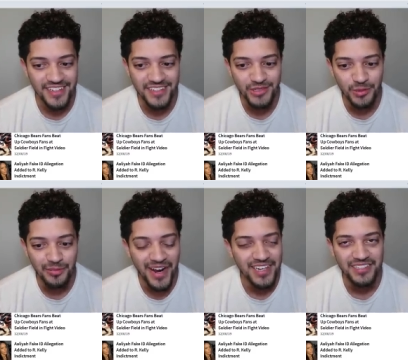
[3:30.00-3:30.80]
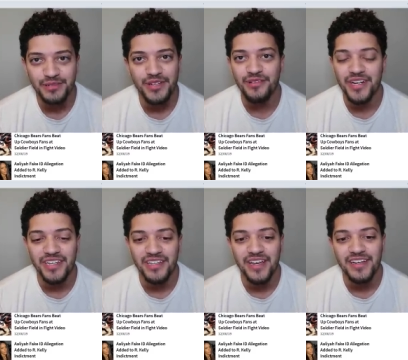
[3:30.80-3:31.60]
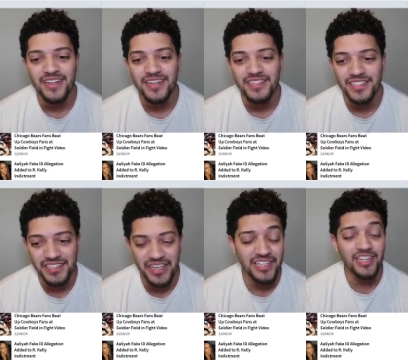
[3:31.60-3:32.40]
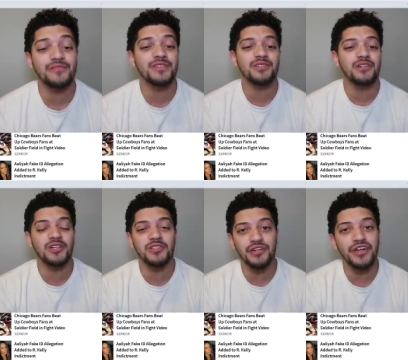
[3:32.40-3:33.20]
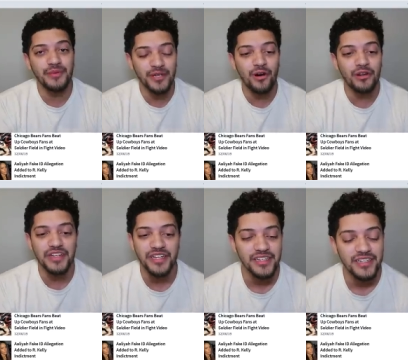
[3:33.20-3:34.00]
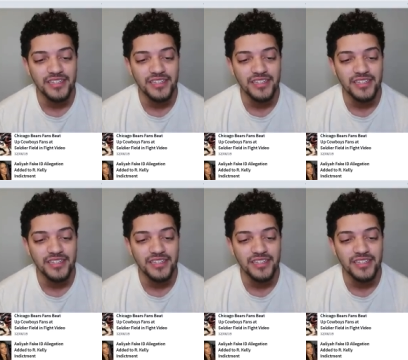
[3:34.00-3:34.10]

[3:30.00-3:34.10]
this dude passed away already. Like she's in love with the song. Do you hear me calling?